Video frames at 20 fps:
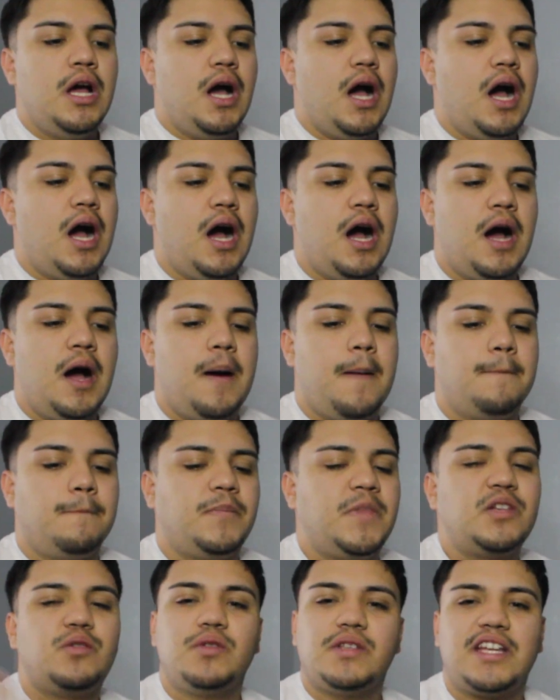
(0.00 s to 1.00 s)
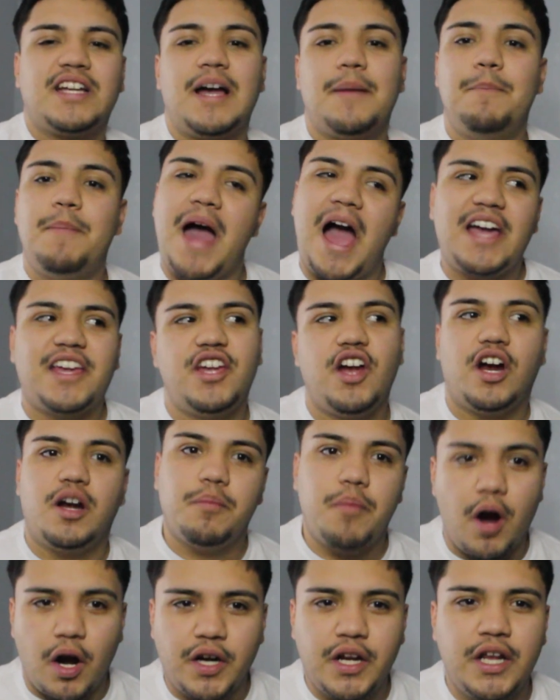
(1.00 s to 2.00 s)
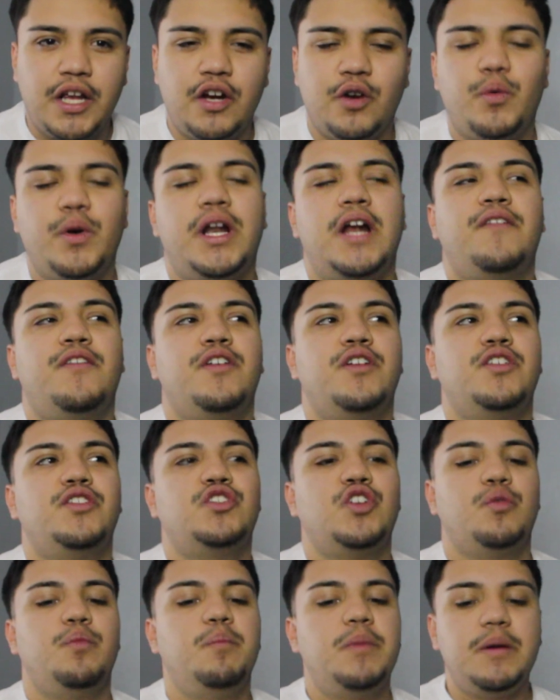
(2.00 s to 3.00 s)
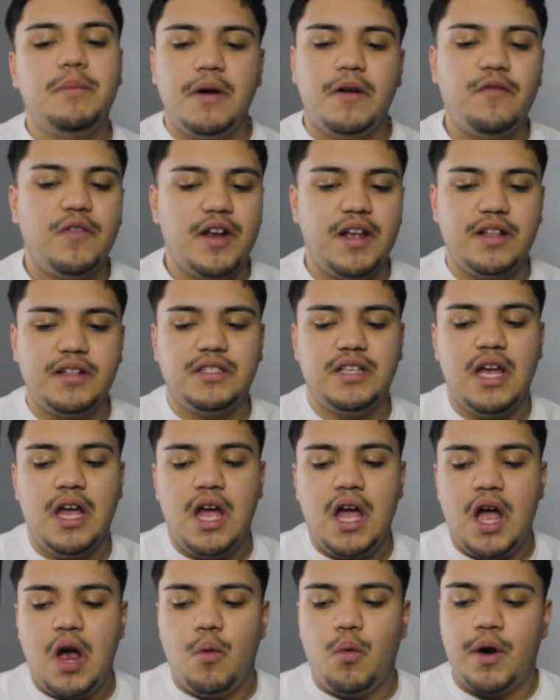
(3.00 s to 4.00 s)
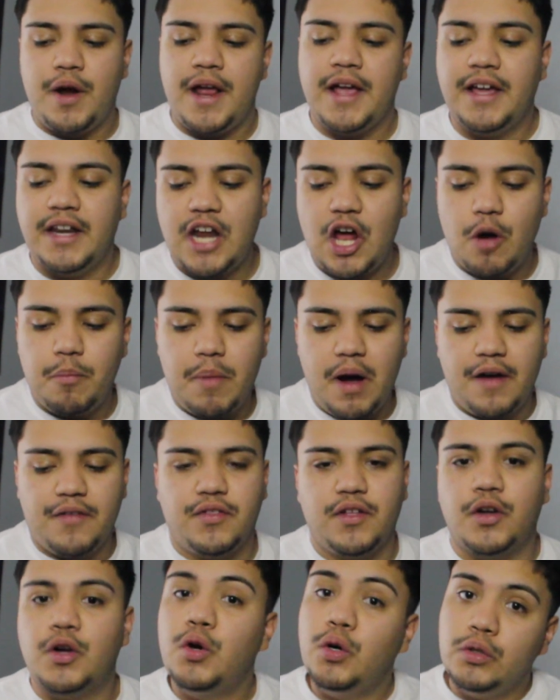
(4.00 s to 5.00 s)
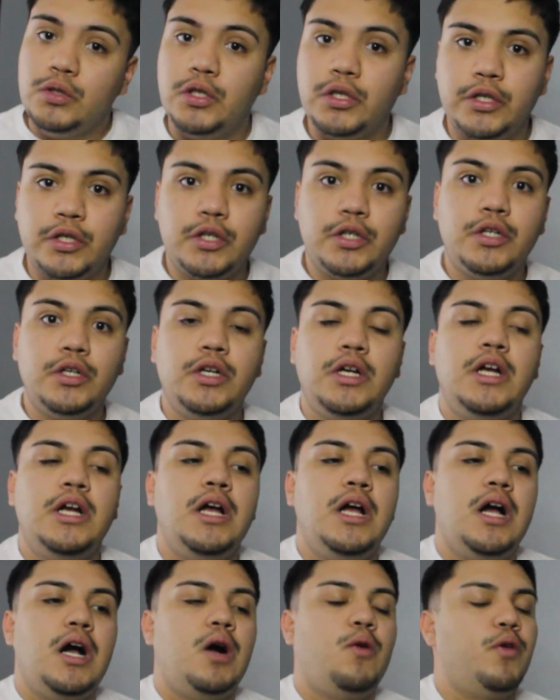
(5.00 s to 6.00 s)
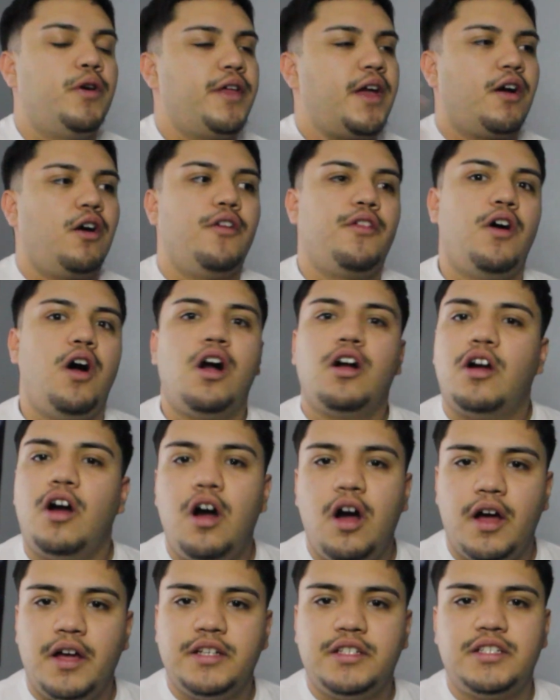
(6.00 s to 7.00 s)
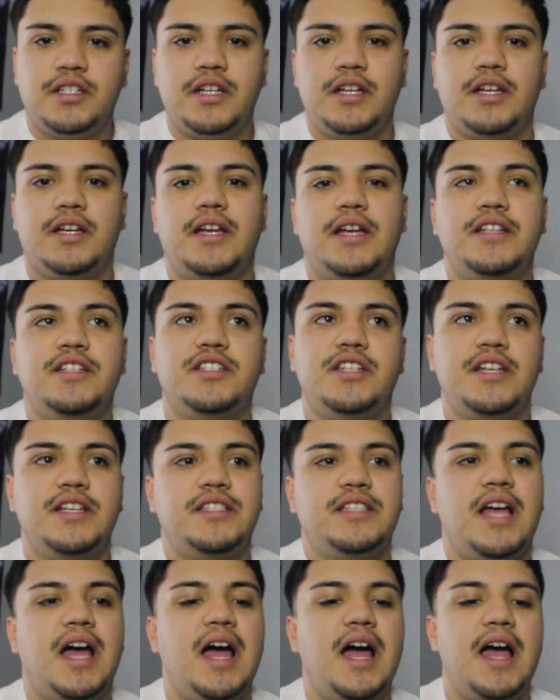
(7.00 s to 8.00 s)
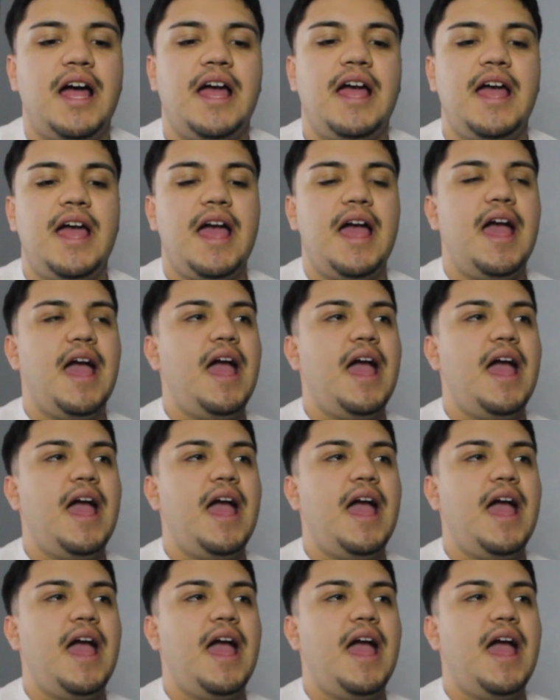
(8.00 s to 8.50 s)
This was like a backyard party or whatever, so me and my friends were hanging out by the cooler where like all the alcohol and shit is at.